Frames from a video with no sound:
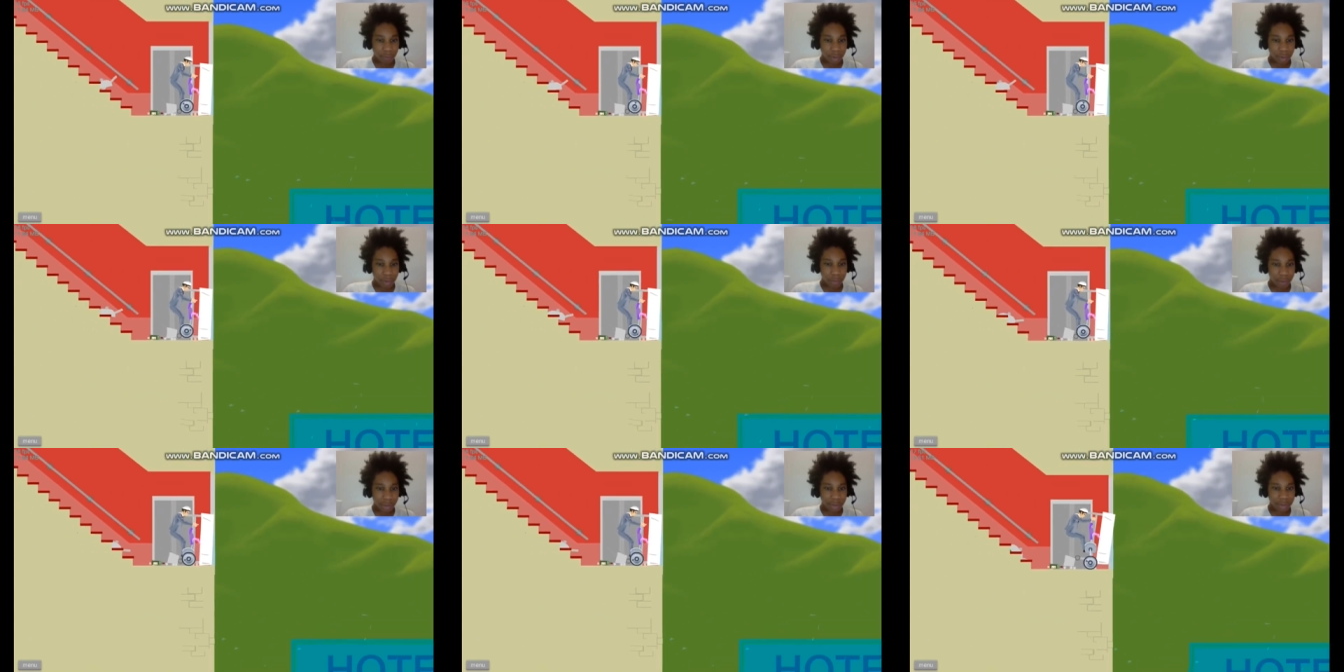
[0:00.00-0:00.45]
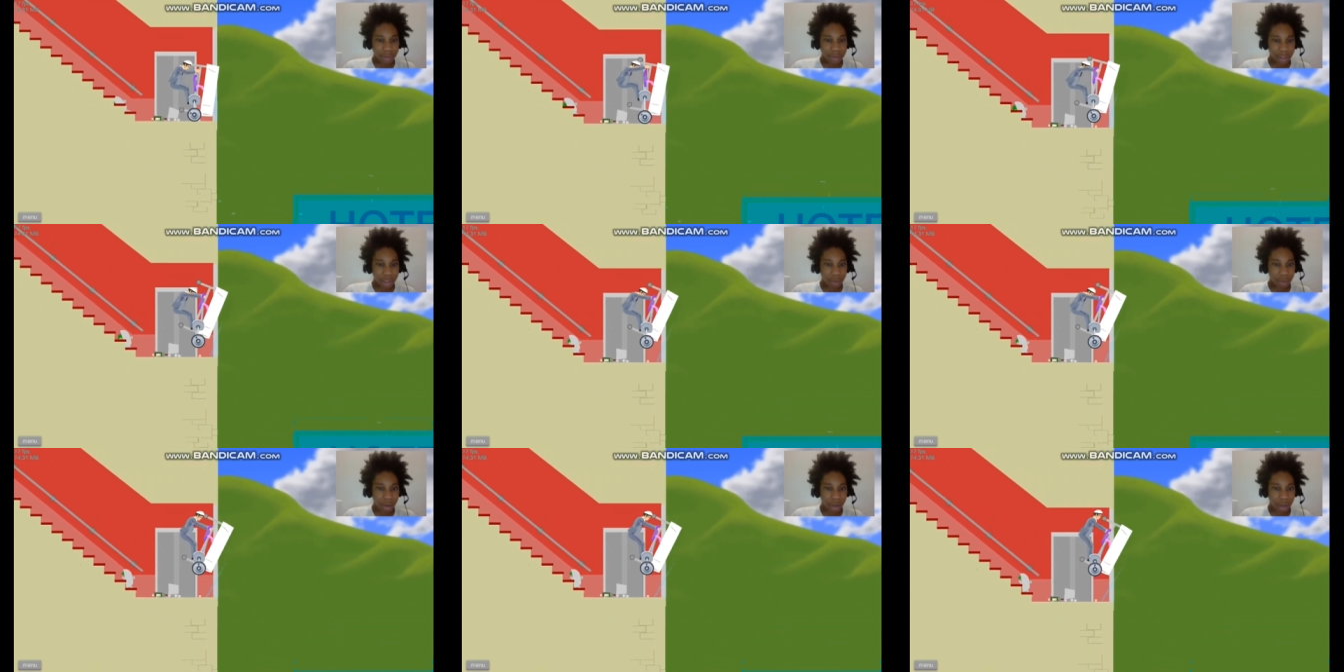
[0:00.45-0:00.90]
We're going
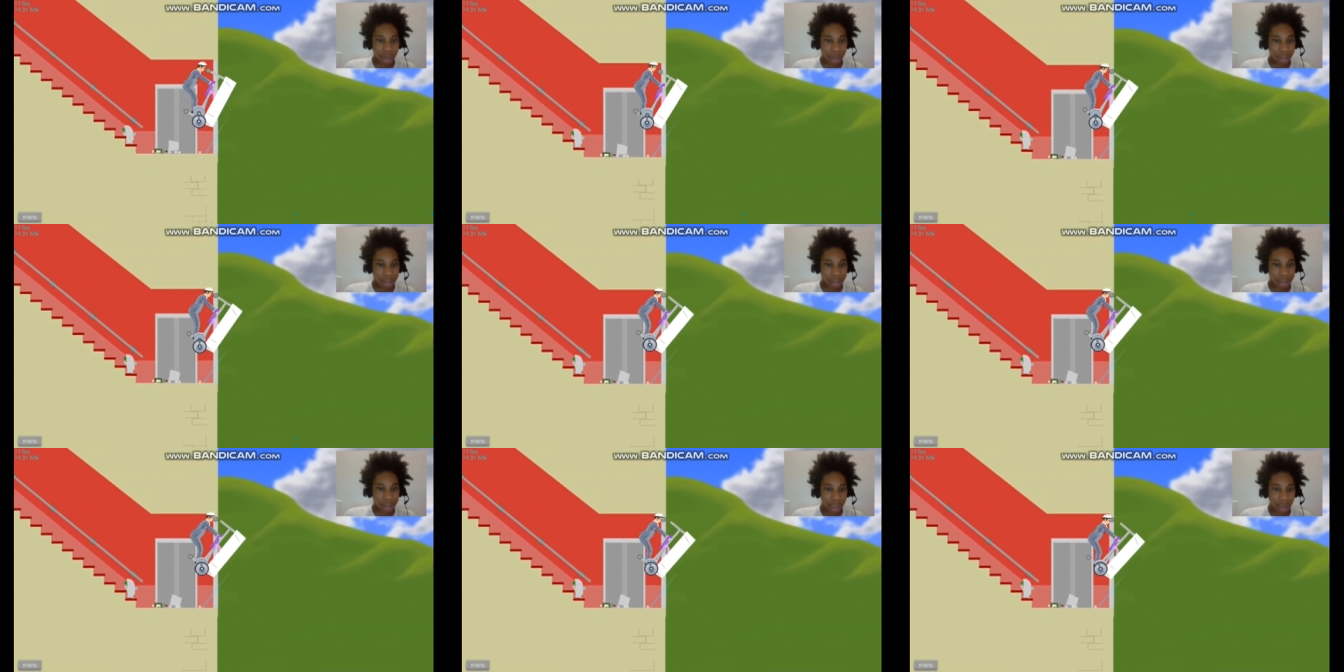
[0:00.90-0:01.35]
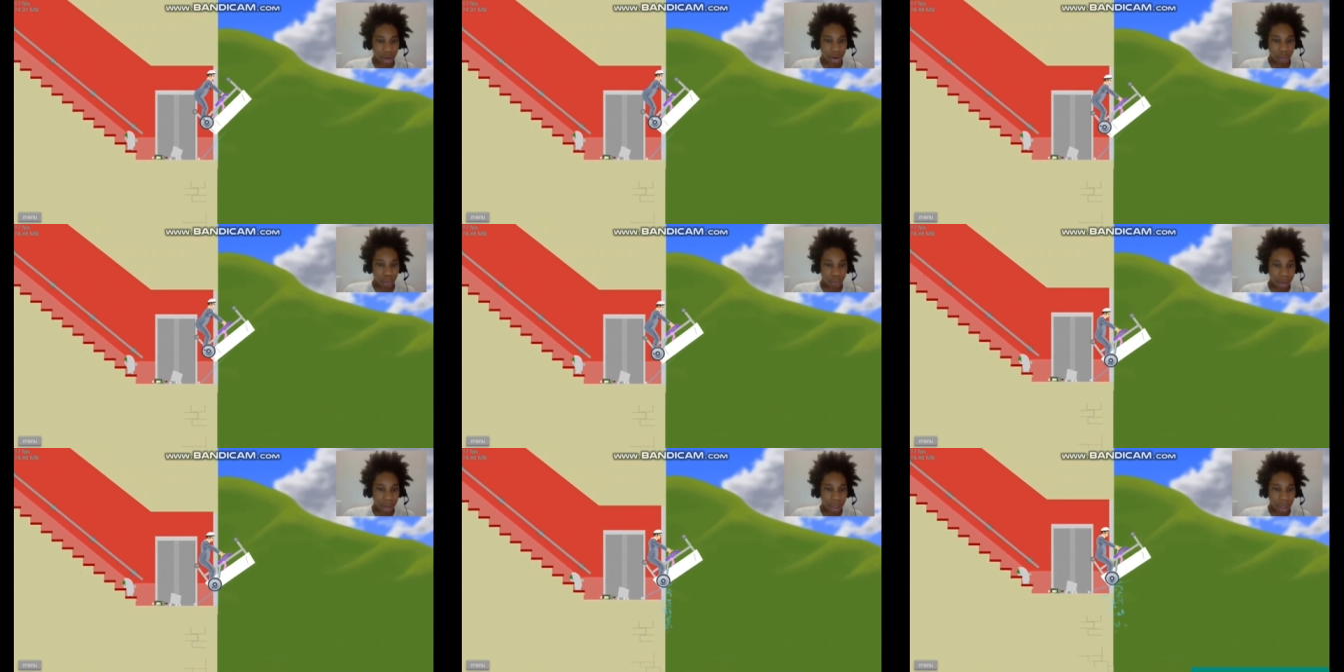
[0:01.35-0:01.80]
to uh get.
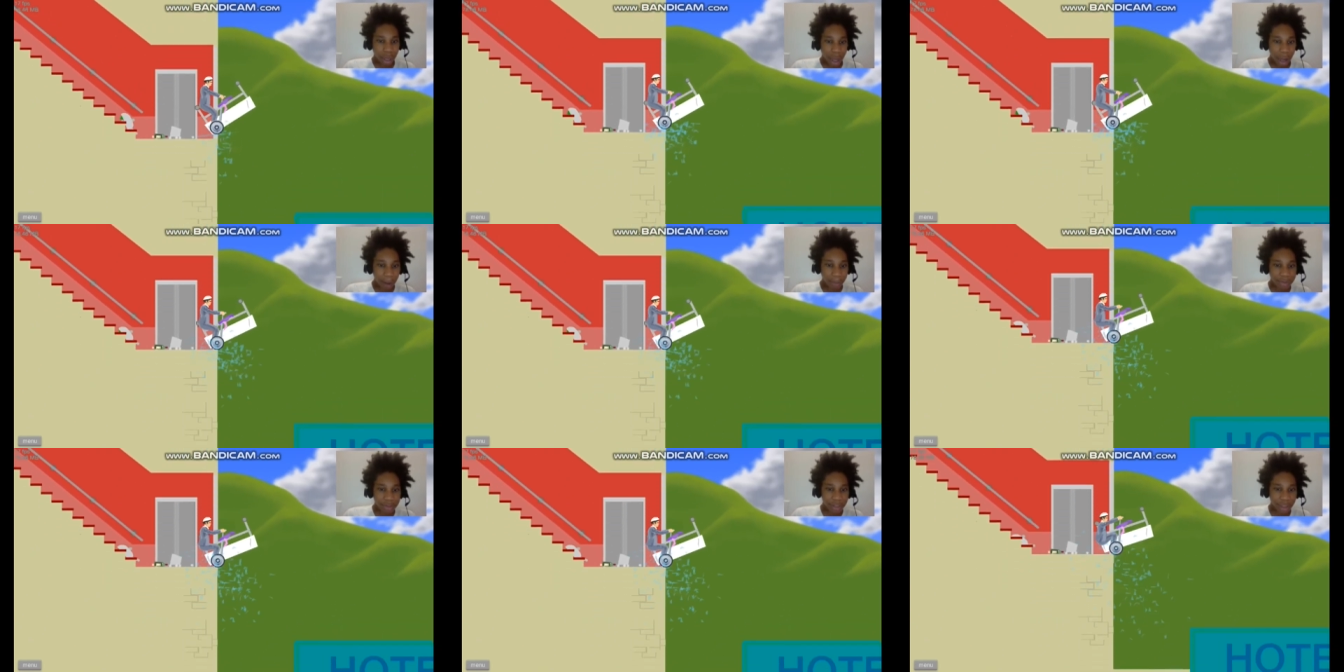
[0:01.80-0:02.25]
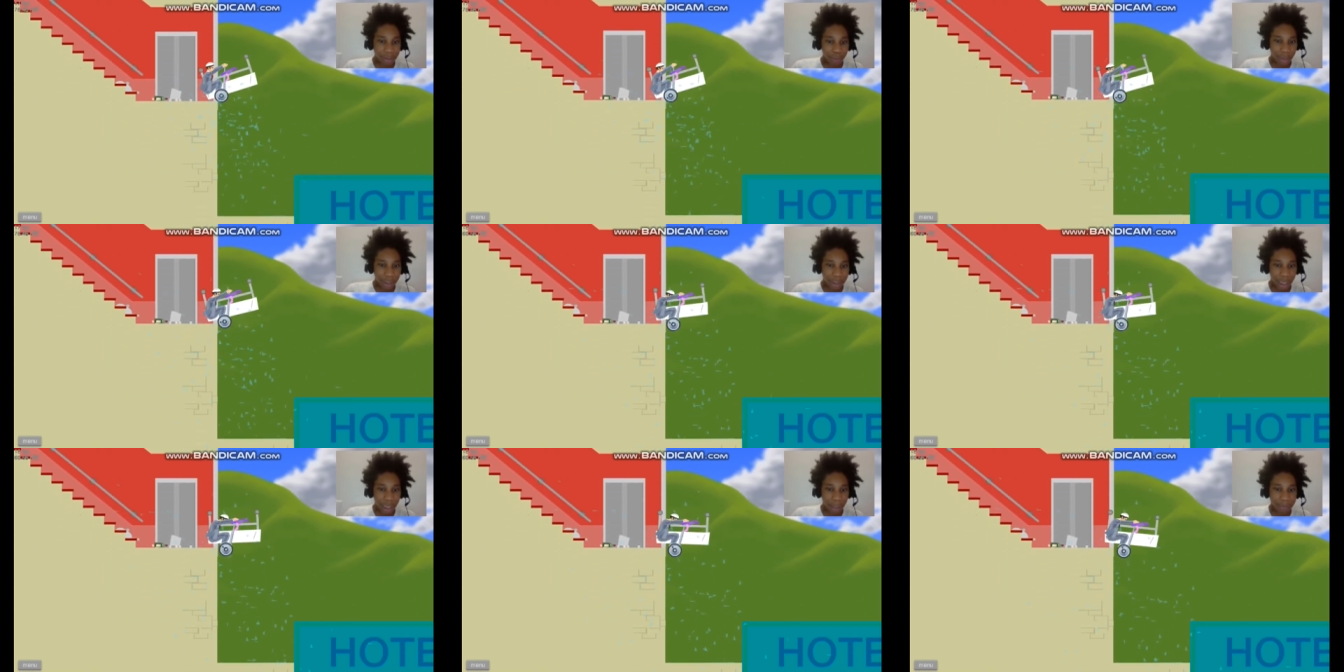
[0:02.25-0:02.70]
What? I'm stuck.
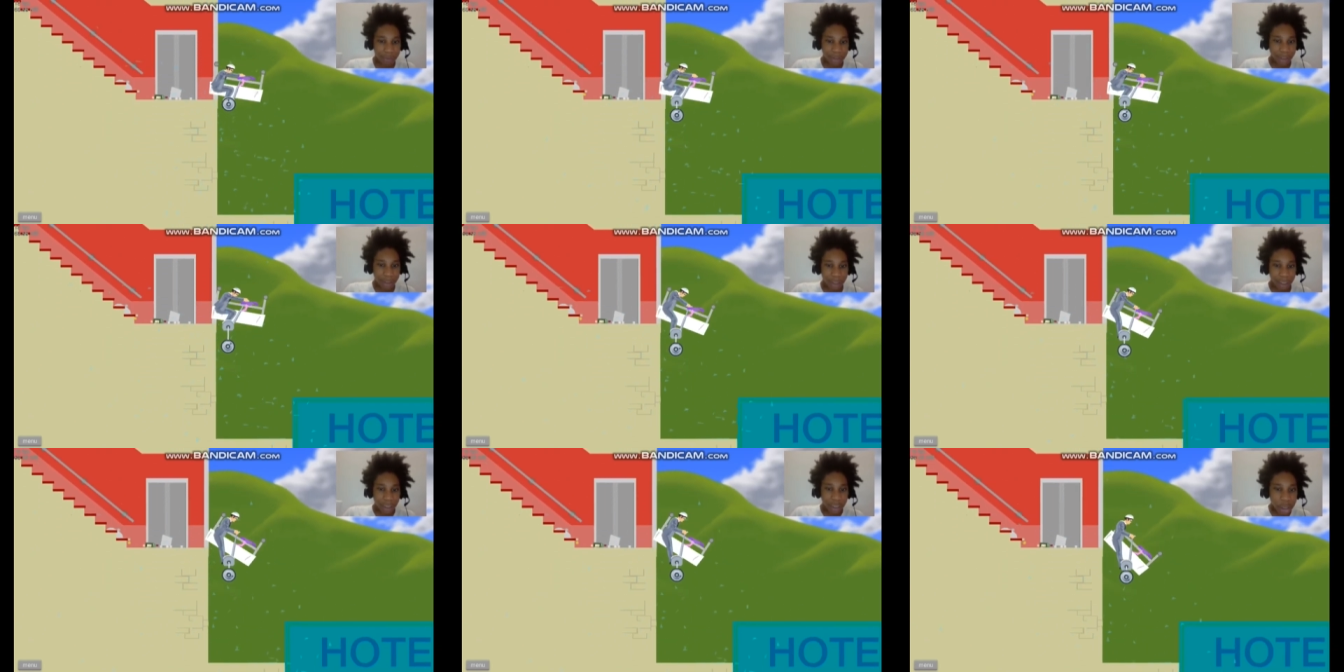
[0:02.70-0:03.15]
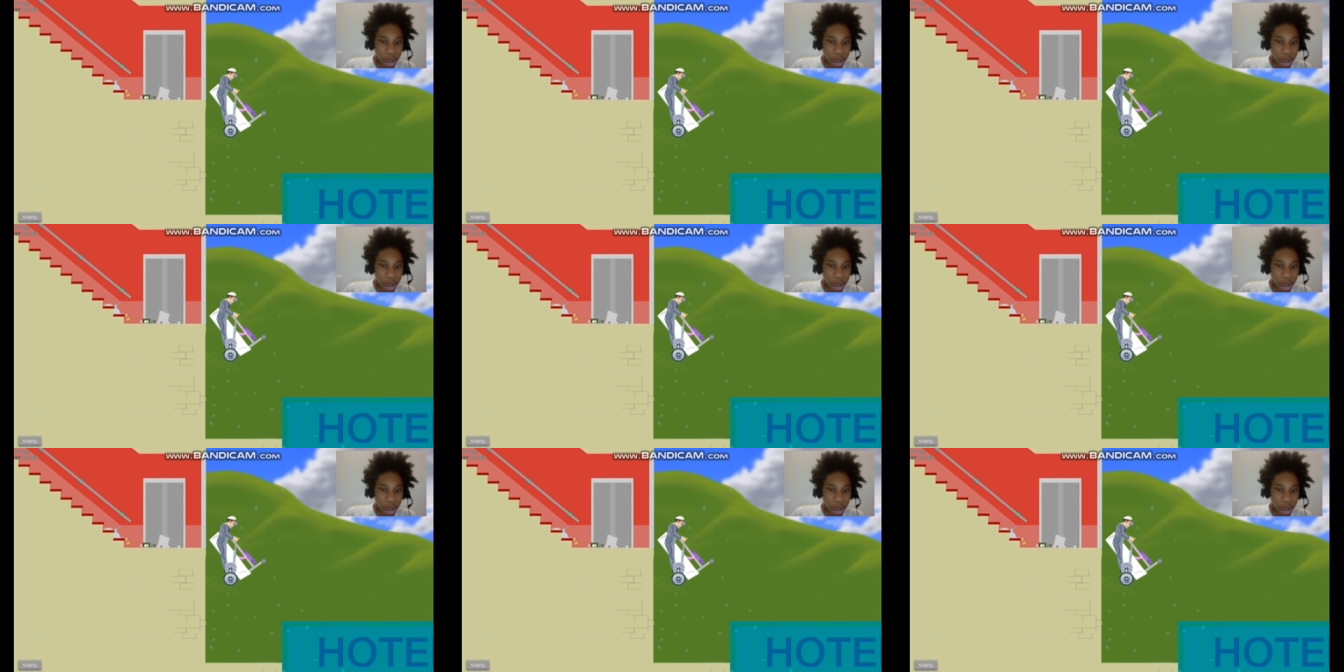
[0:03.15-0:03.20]
Wait, I'm stuck.